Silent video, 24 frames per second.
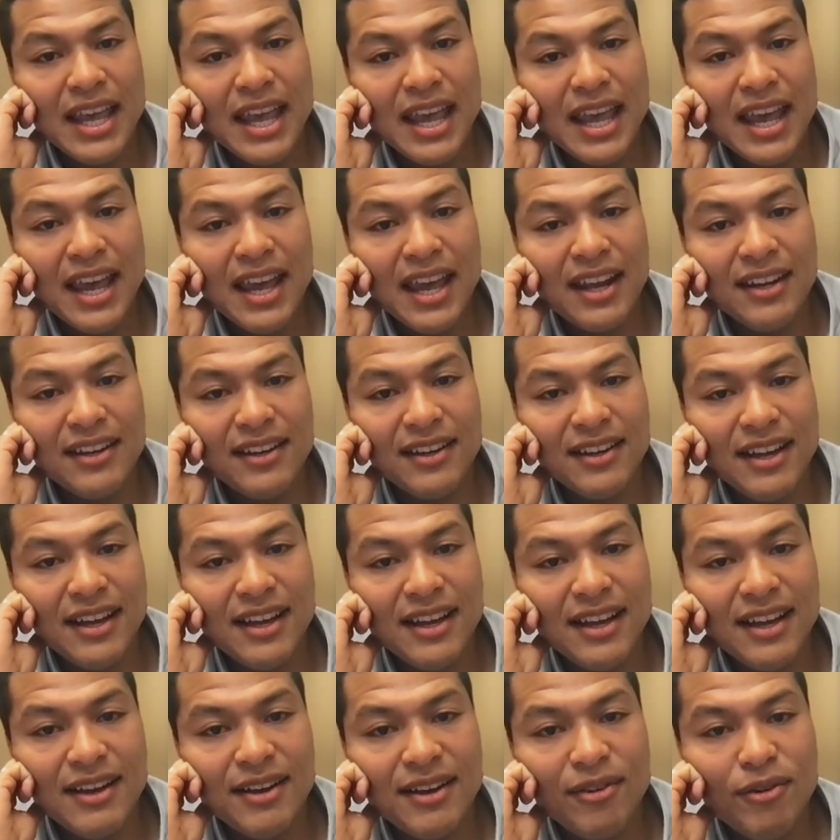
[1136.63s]
And
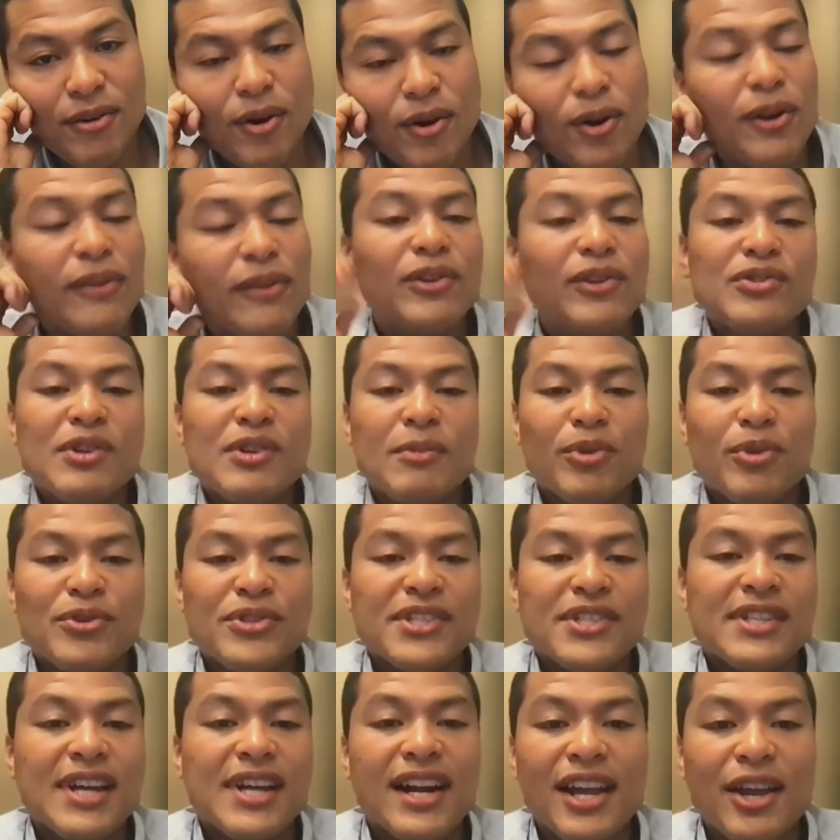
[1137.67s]
all of those
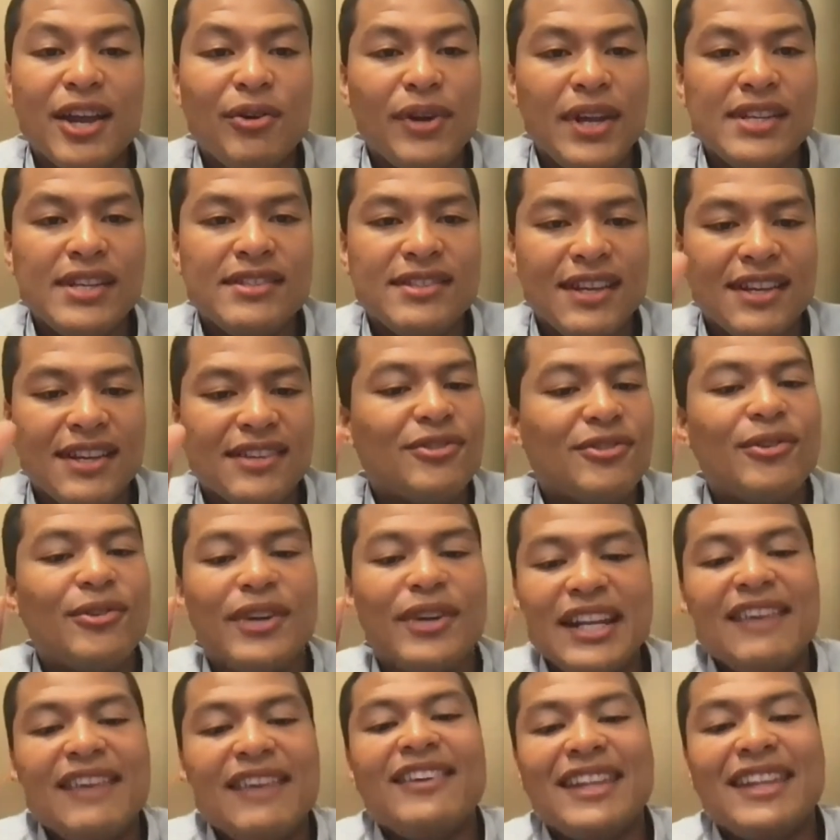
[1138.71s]
approaches are heuristics. So
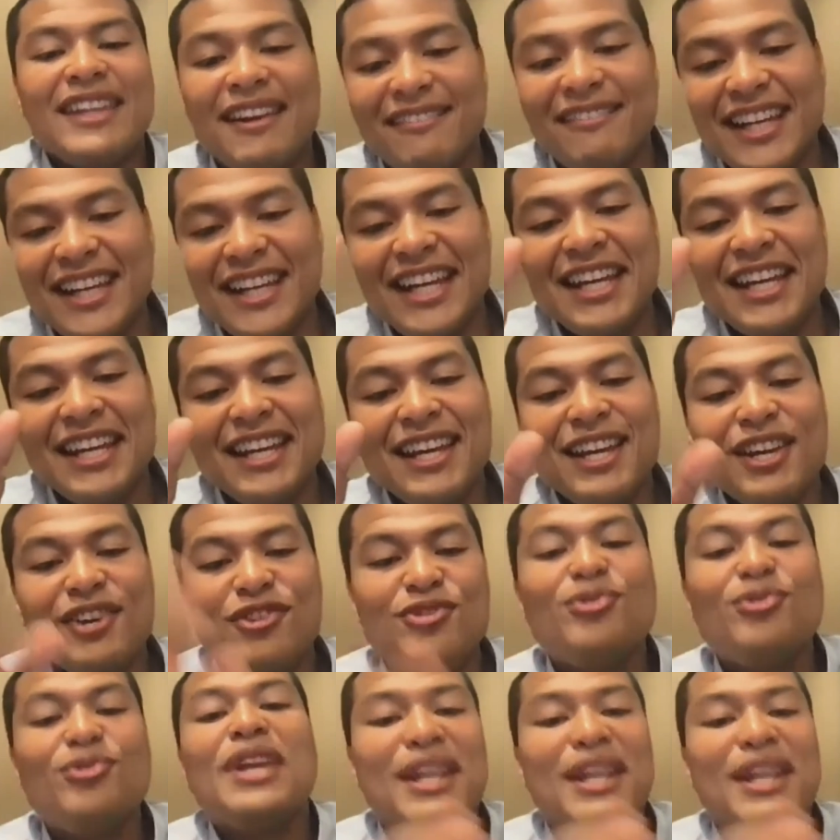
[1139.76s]
inevitably,
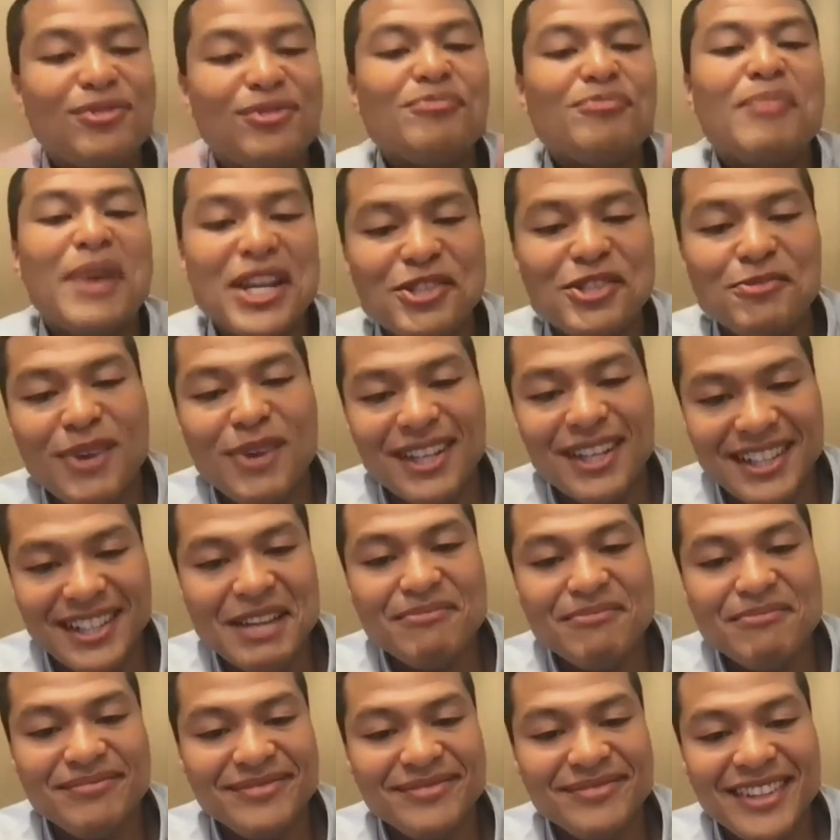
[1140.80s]
you need to benchmark
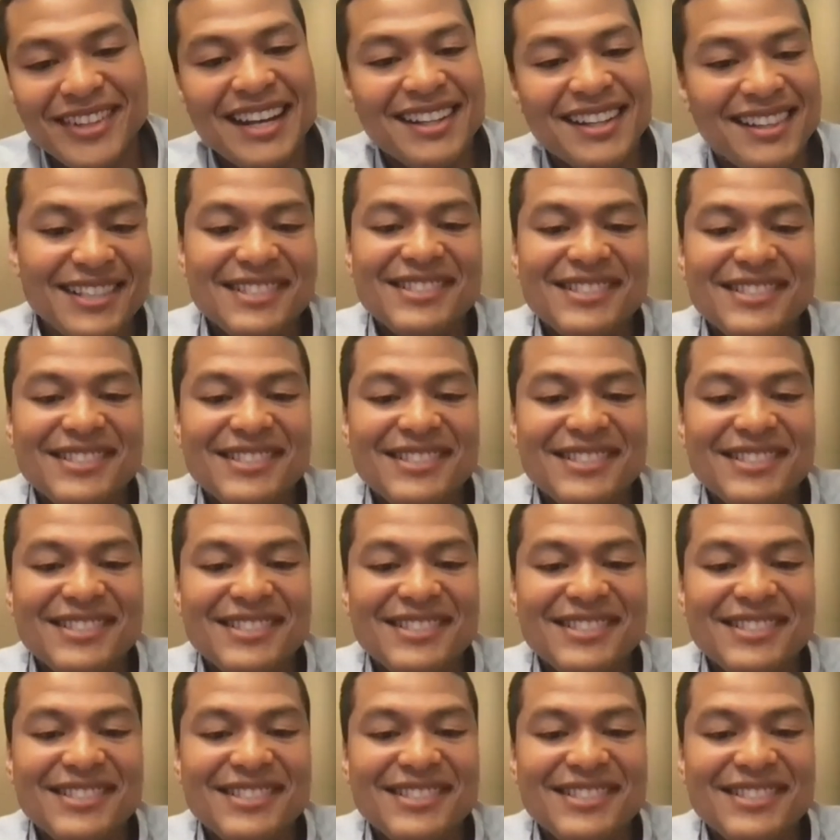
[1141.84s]
them, right? There's